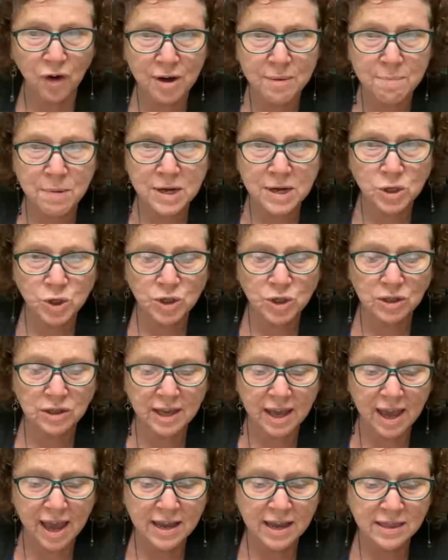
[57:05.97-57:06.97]
much
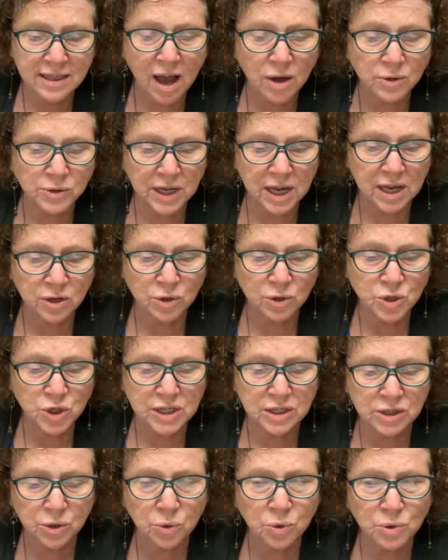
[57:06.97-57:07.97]
the 8th house
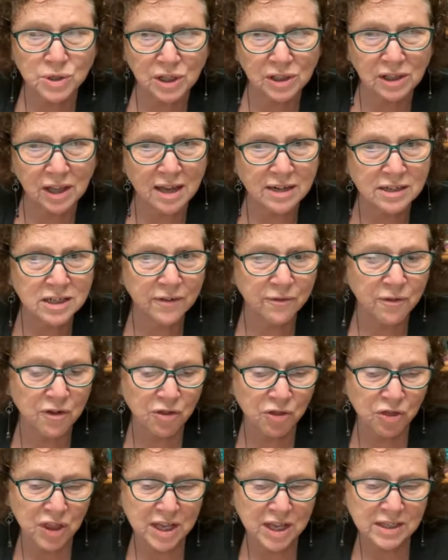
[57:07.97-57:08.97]
energy. So there's a lot of
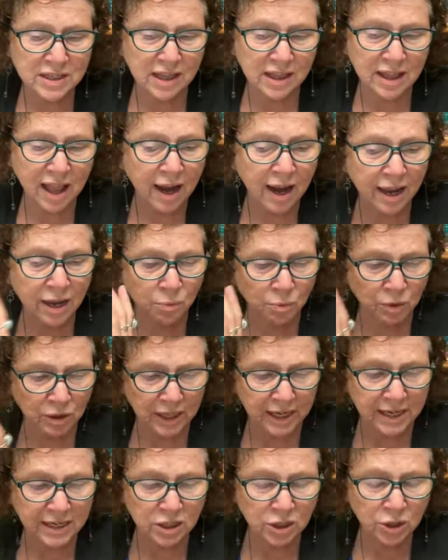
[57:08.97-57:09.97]
different things that can
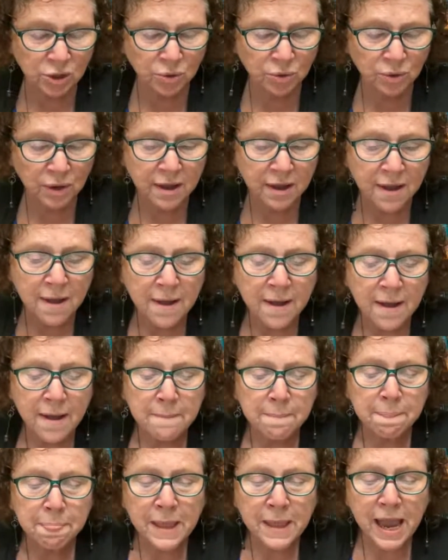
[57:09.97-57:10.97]
relate to.
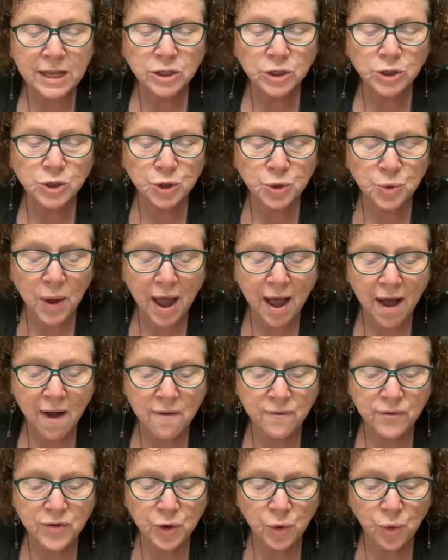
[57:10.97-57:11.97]
And you do
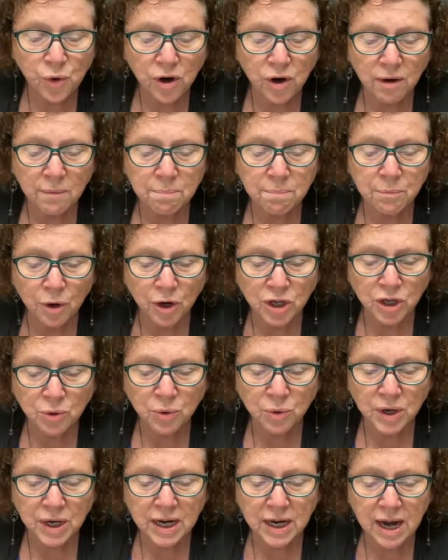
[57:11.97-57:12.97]
have your
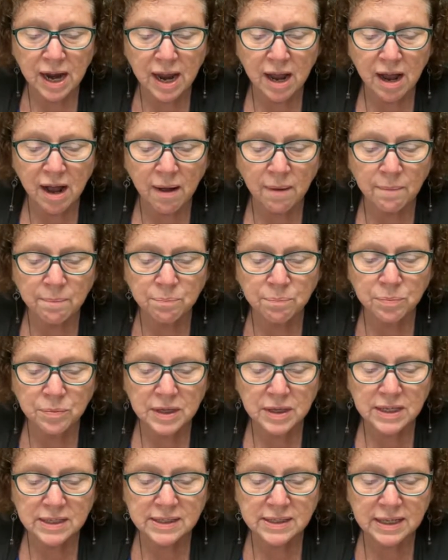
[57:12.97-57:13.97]
Mercury
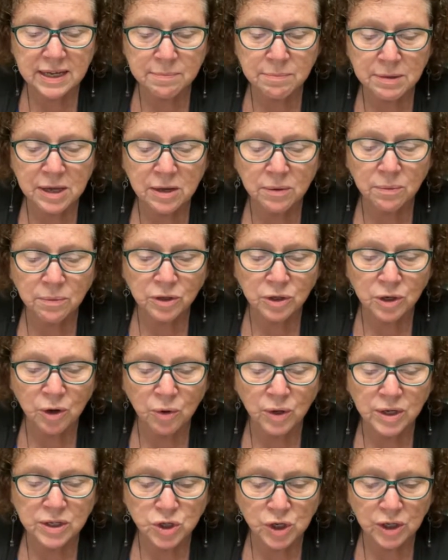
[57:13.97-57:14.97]
Kazemi,
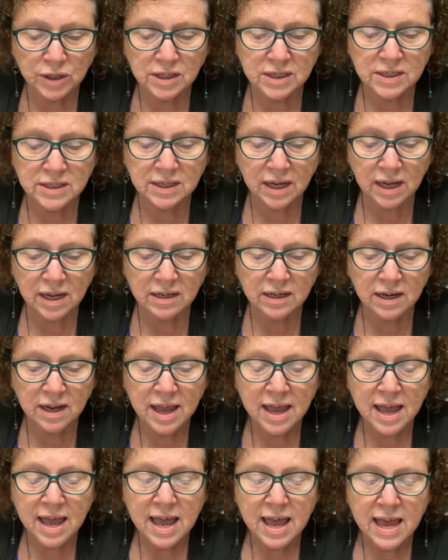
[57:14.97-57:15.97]
conjunct the sun
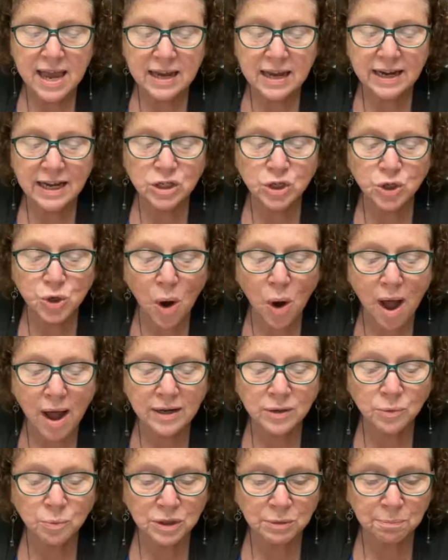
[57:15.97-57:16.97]
in a
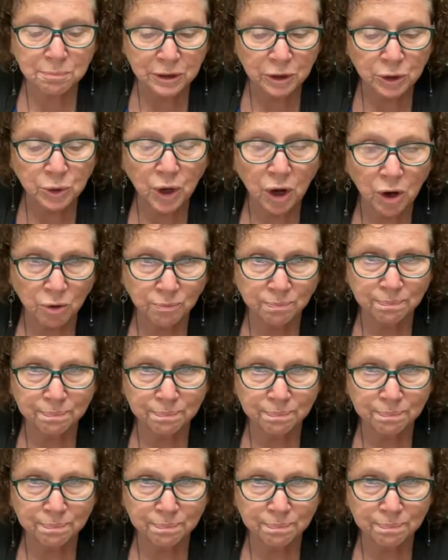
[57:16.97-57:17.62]
trine with Pluto